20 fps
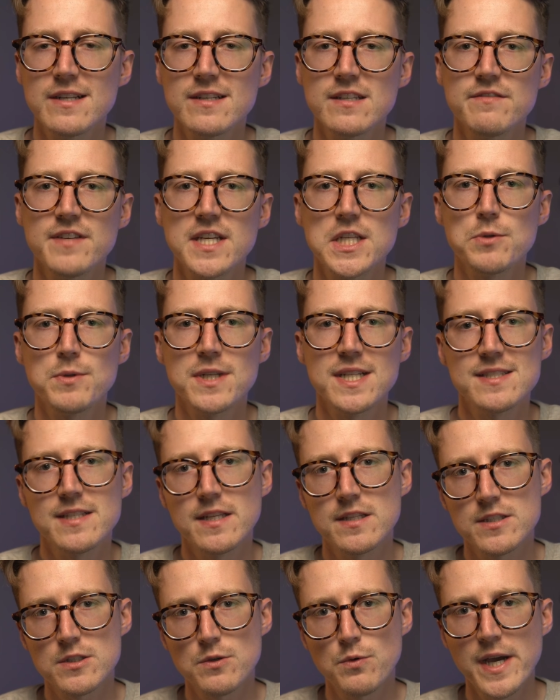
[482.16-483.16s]
in the video when I said
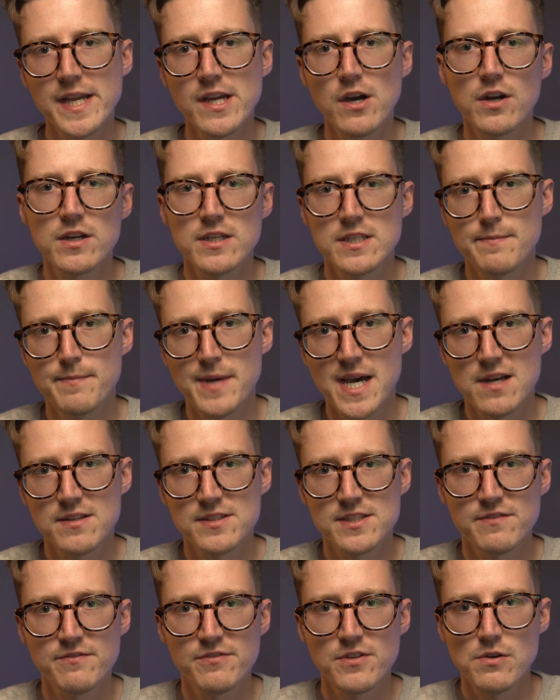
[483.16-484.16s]
it's quite hard to
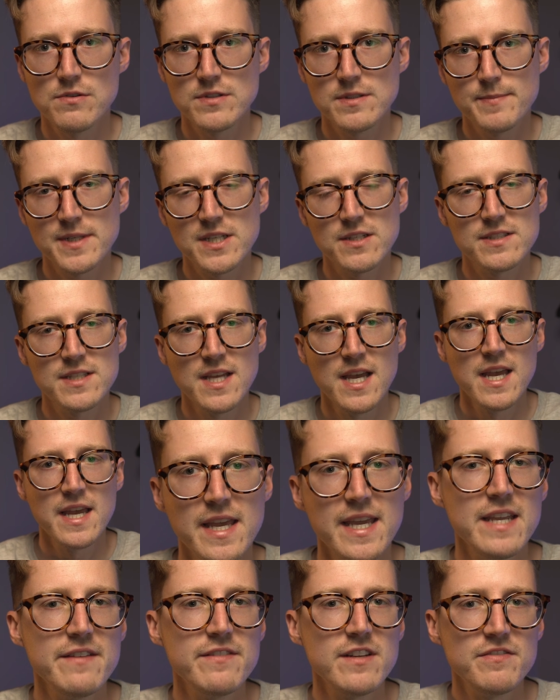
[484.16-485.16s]
balance the floats, because
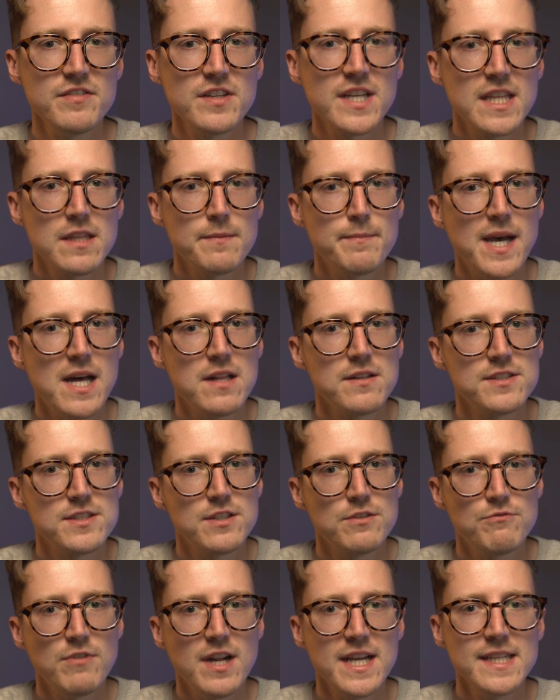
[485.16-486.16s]
even if you get the
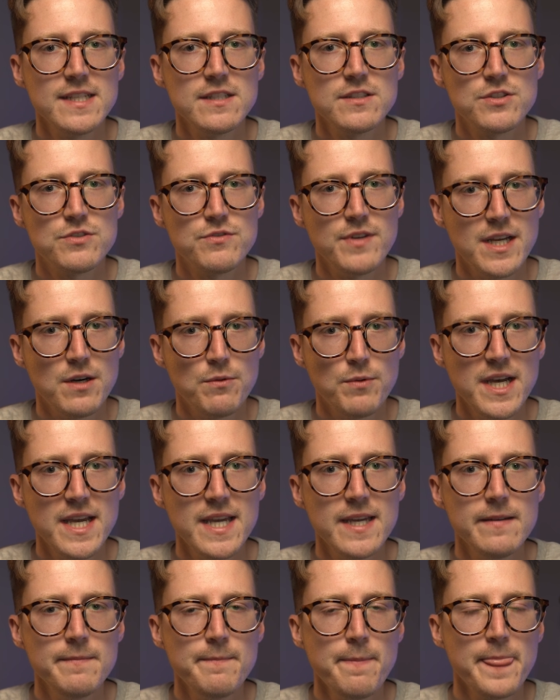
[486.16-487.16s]
balancing right straight
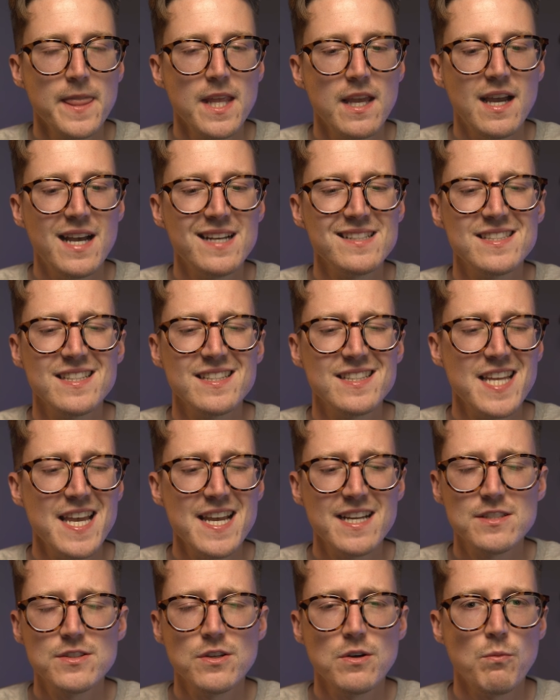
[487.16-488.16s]
away, as it
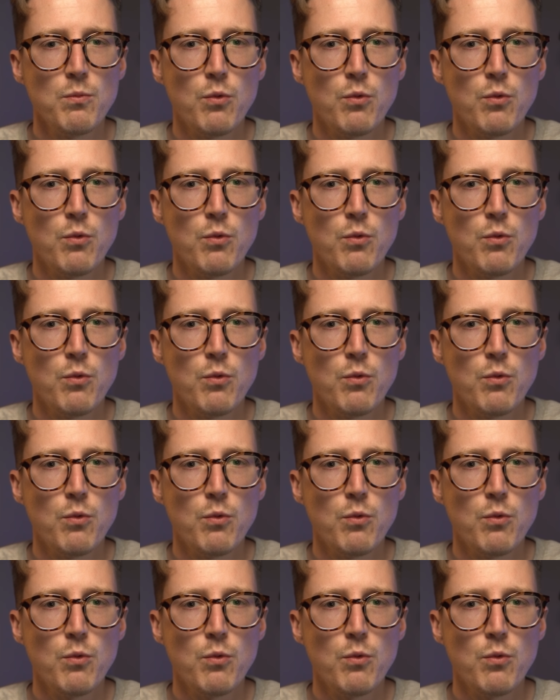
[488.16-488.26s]
takes on